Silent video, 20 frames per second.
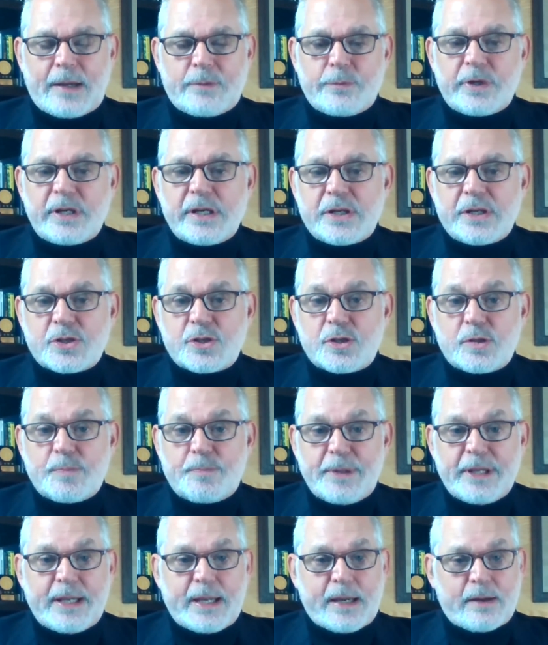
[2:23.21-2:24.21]
and we need to
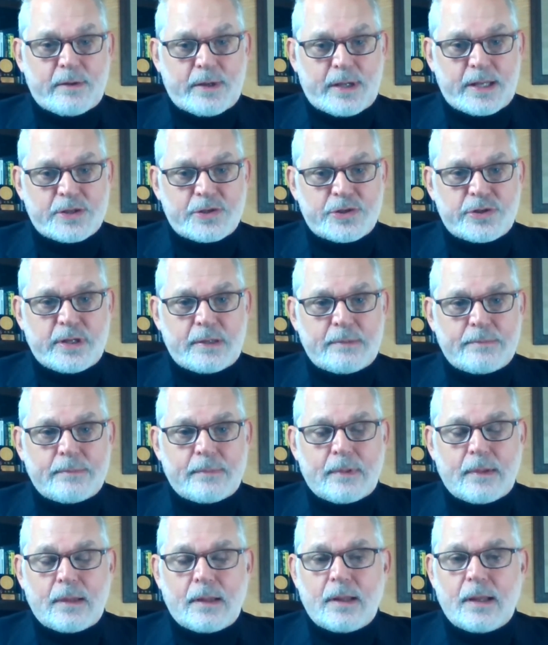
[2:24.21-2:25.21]
speak out against it,
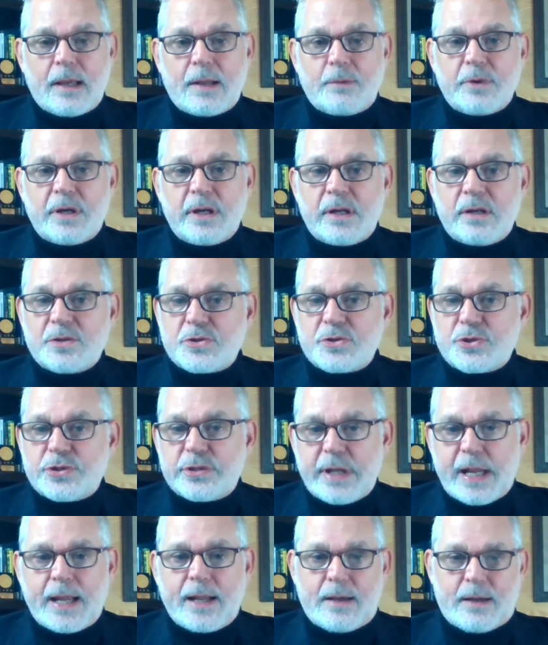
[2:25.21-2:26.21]
and we need to
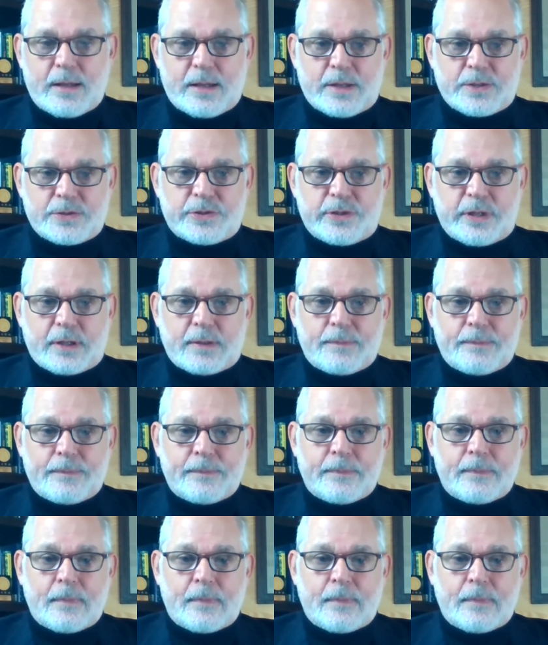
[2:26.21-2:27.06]
stand against it.